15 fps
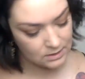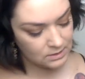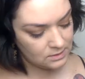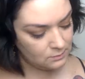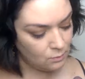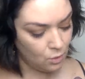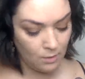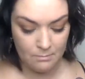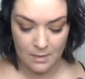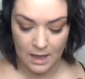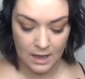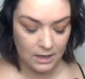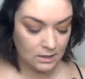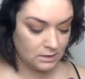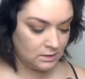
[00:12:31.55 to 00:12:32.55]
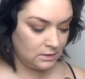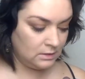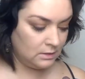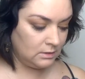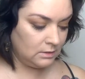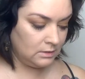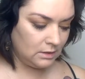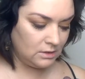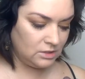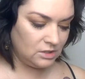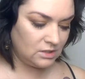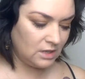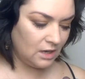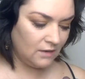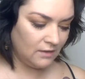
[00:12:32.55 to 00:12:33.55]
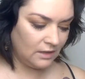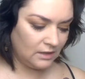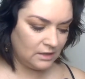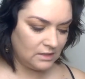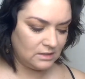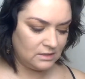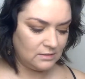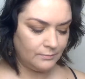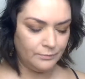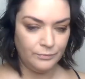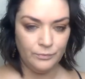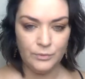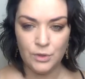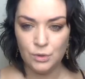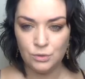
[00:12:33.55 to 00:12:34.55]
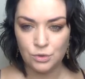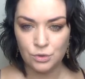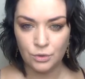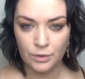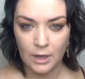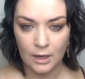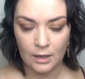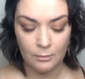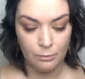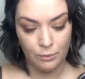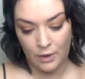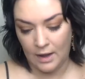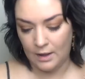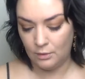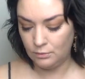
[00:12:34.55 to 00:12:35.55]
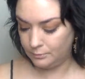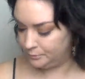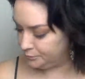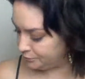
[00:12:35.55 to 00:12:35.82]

It's more matte. And it's just kind of like this neutral kind of brown,